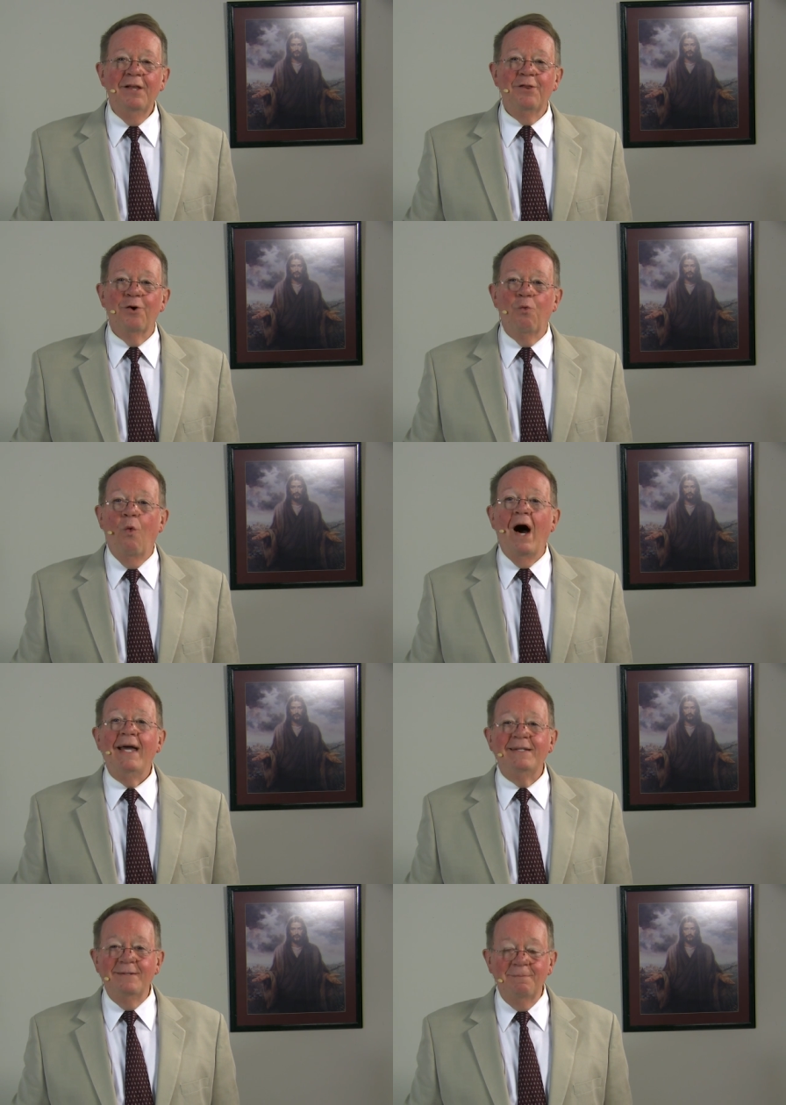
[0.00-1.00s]
the
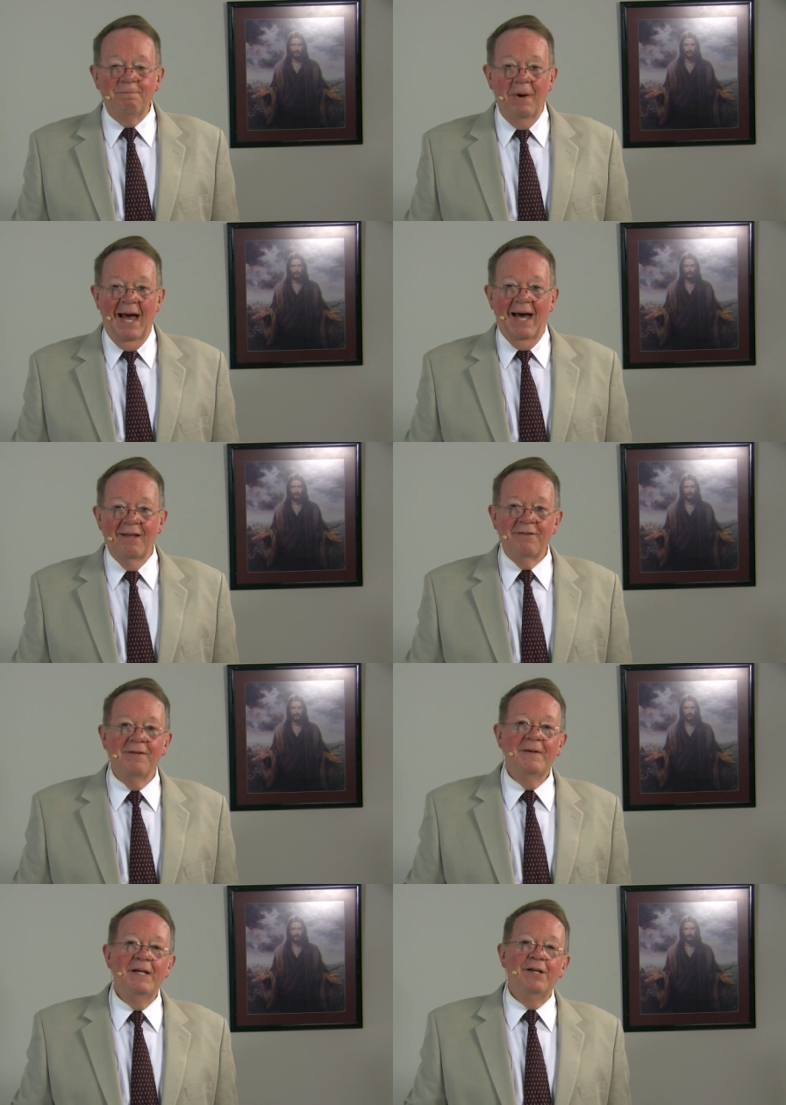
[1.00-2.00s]
widened
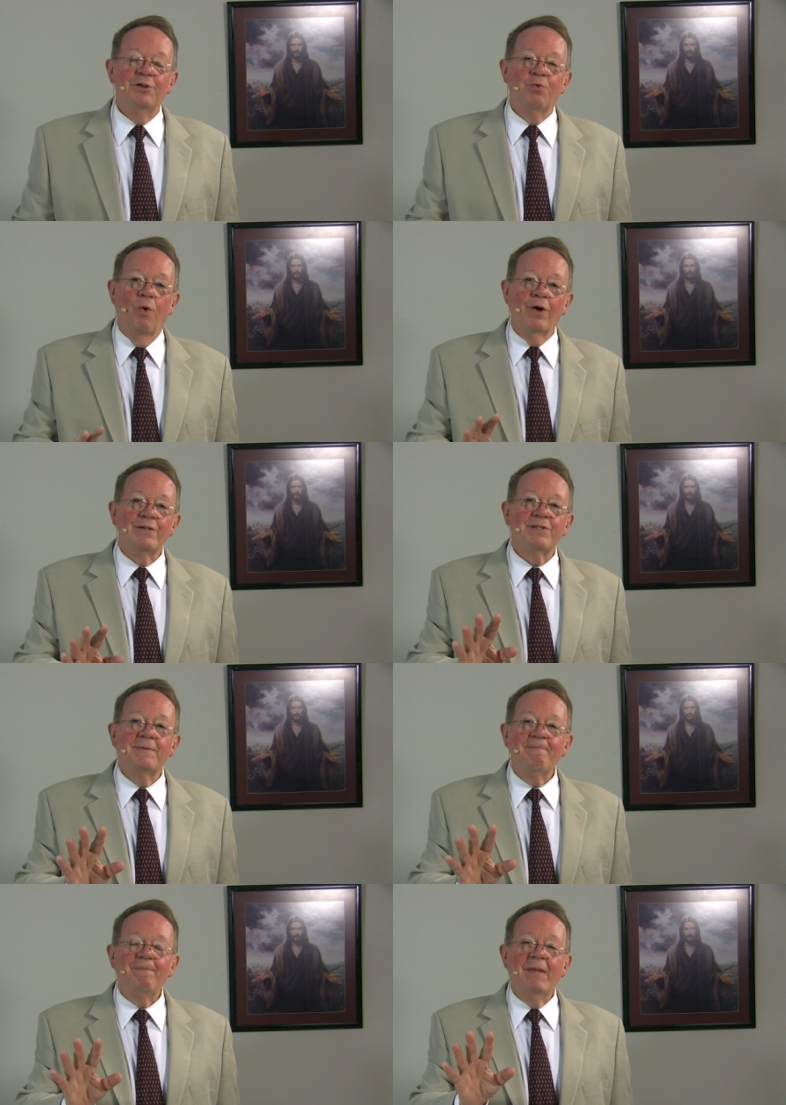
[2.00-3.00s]
path towards
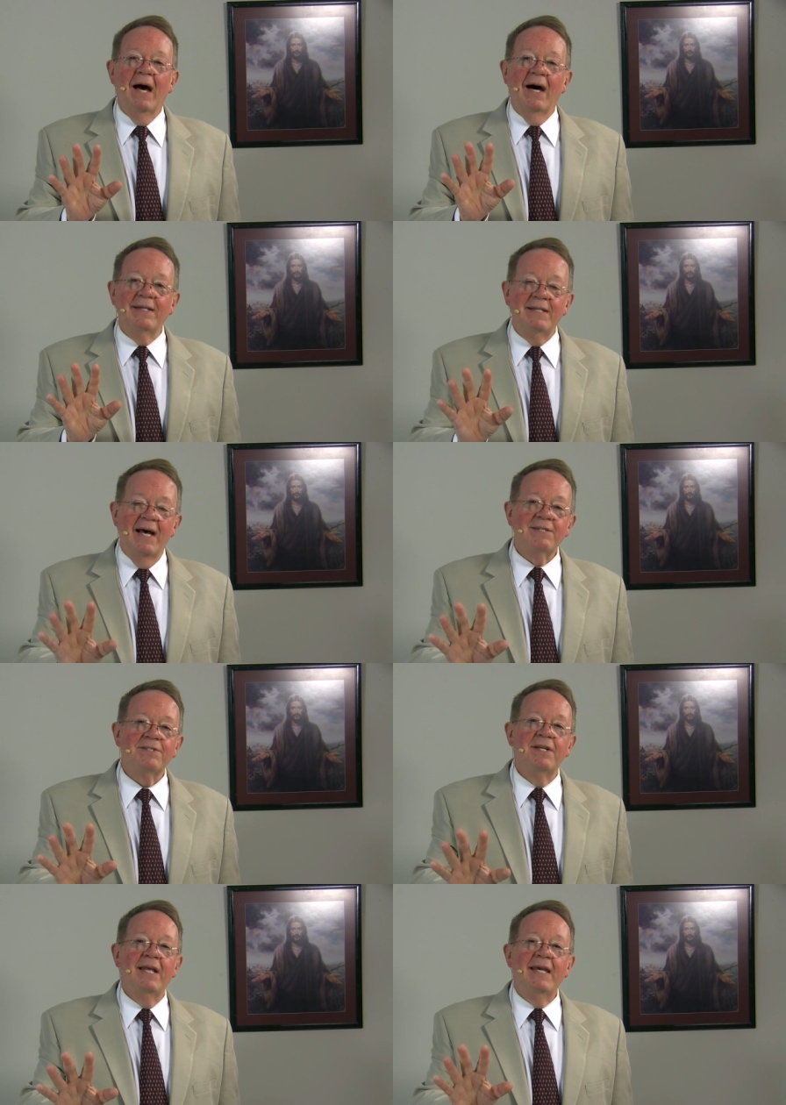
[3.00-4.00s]
a
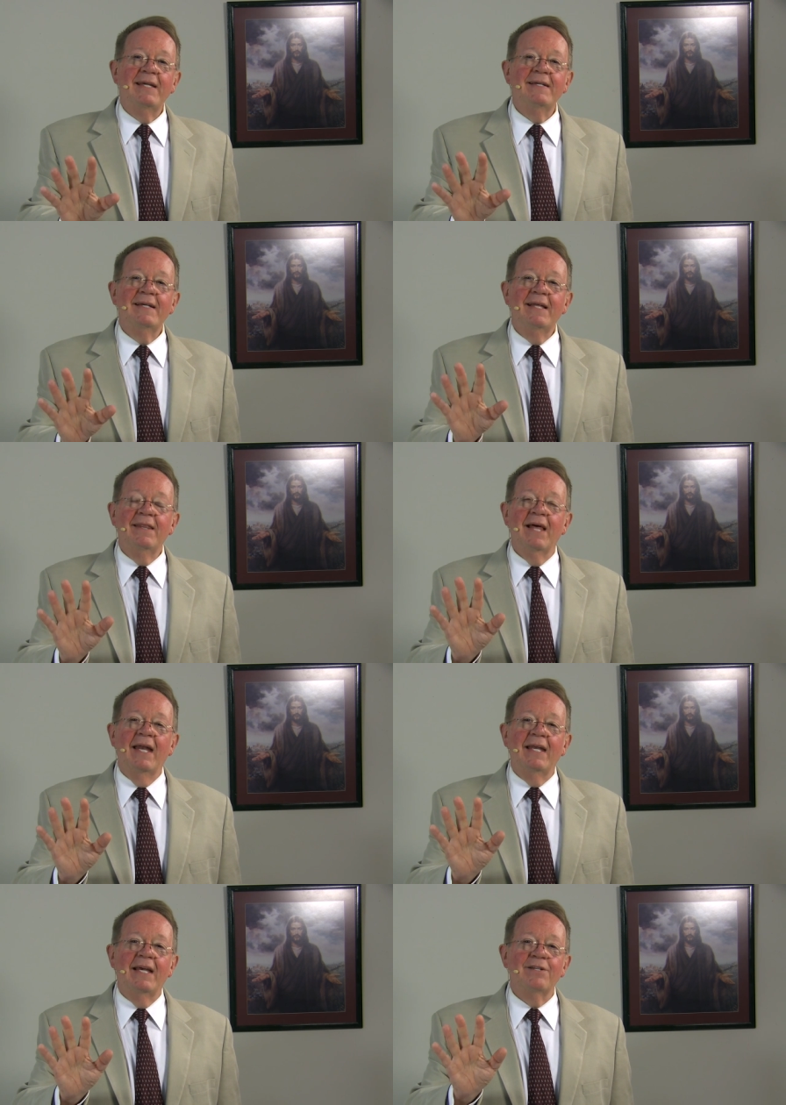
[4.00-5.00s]
destiny
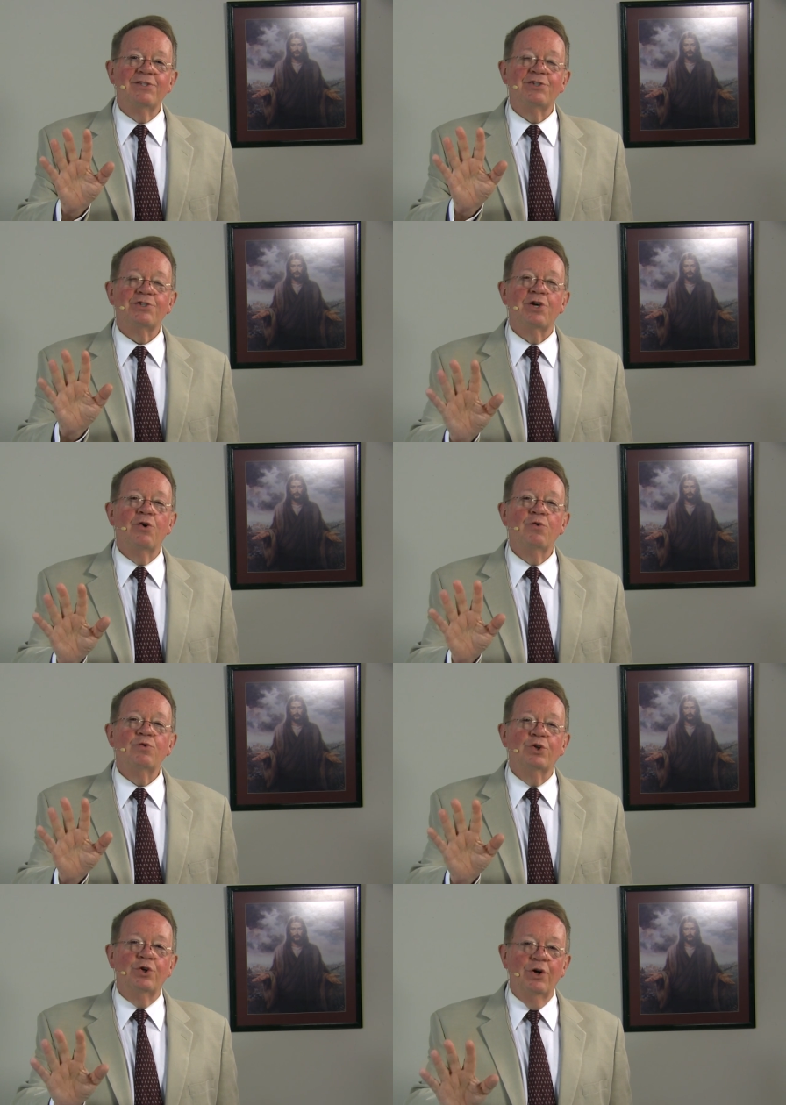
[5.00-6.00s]
that is so
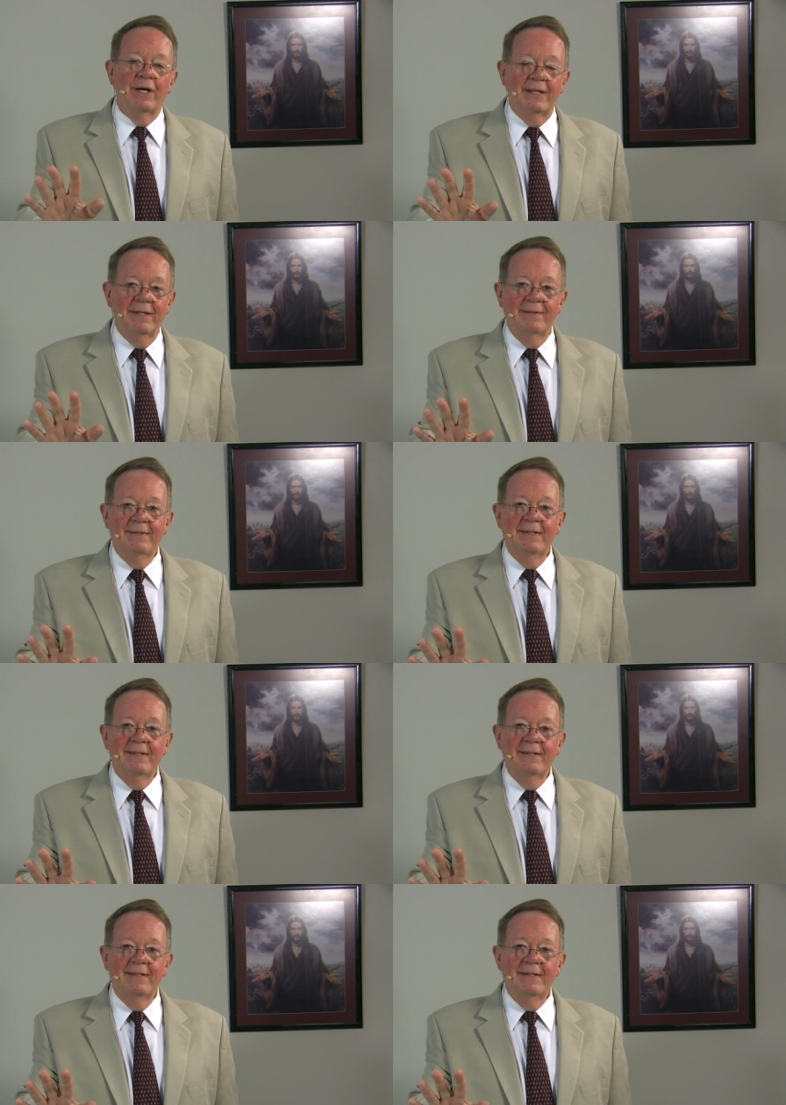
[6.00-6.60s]
good,